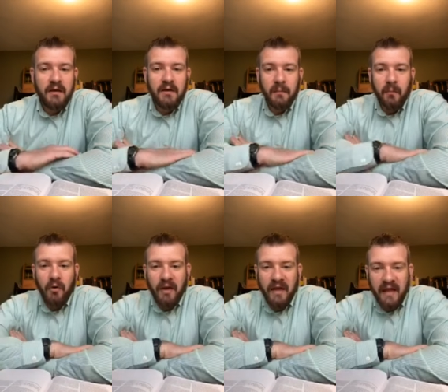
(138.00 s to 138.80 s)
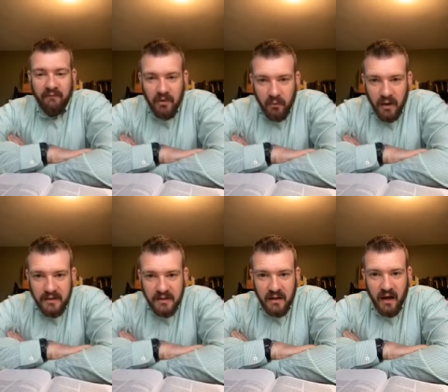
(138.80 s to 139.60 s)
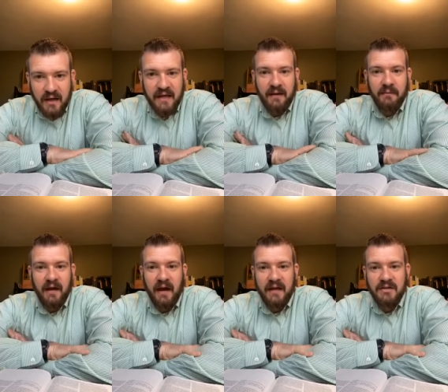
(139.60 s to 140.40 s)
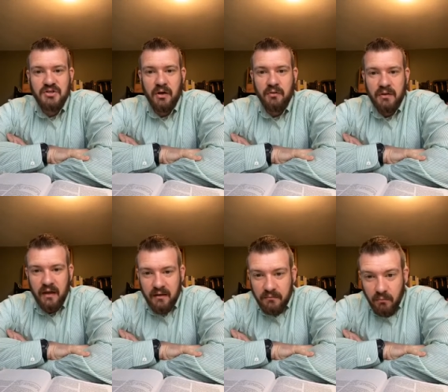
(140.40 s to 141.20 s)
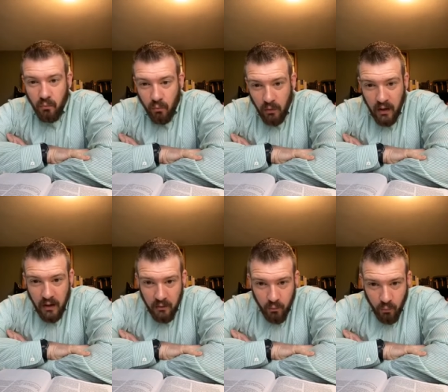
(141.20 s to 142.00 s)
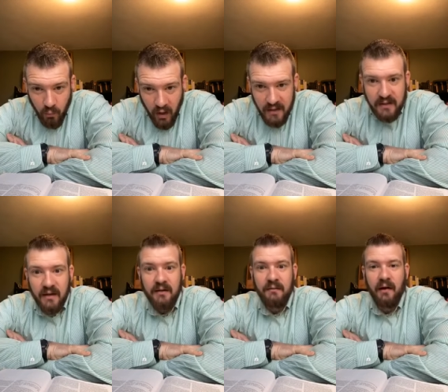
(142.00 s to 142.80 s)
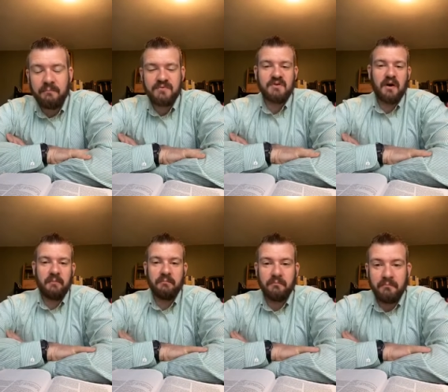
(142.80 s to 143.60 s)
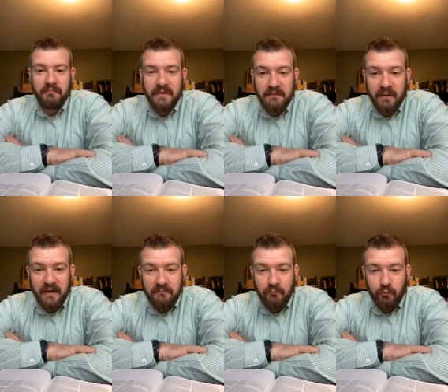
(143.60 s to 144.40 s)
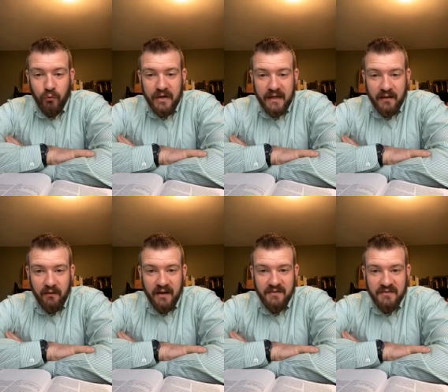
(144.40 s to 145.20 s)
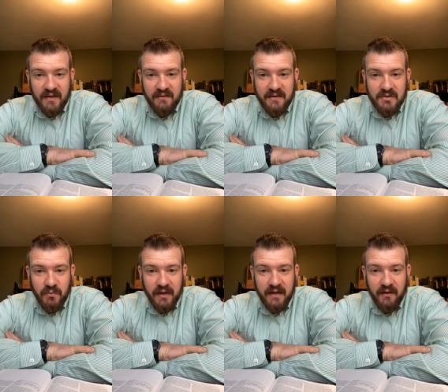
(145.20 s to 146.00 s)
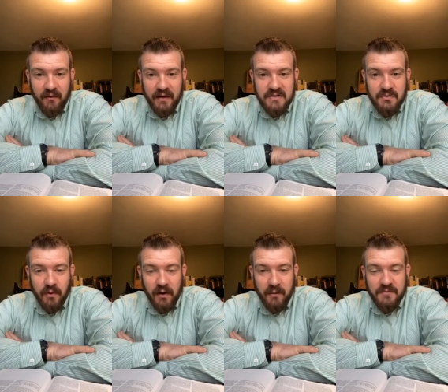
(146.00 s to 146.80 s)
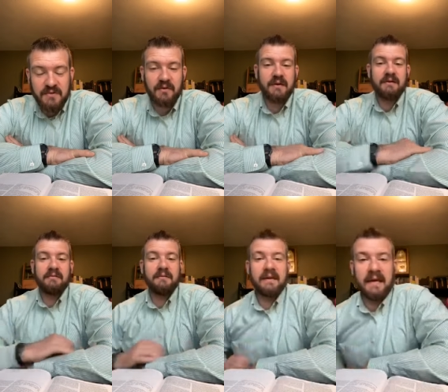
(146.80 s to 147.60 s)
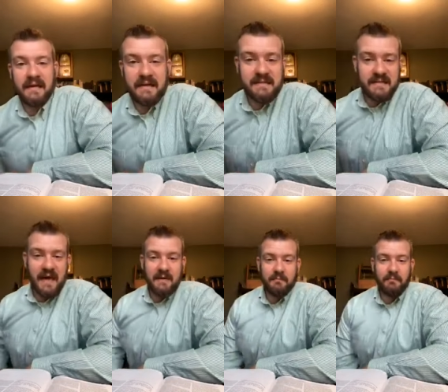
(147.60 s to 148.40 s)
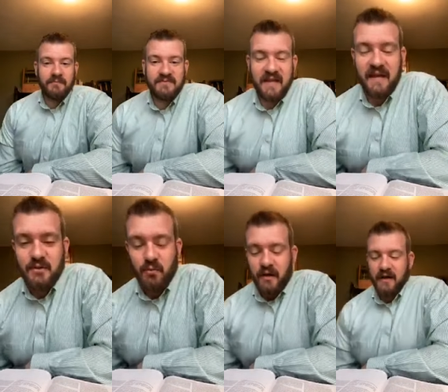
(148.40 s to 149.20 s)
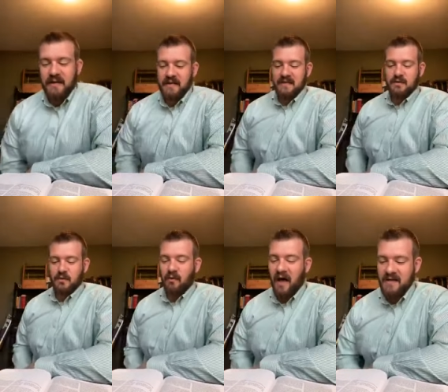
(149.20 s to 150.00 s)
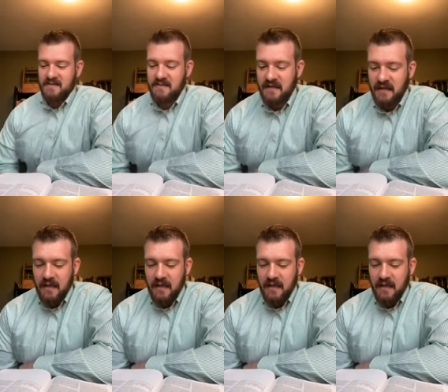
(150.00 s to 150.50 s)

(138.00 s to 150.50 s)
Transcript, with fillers: Good morning, everyone. Uh, yeah, Connie Joan, uh, uh, Wanda. I'm sorry, I need my reading glasses at this rate here. I swear I'm starting to get into that stage where I'm going to need new glasses.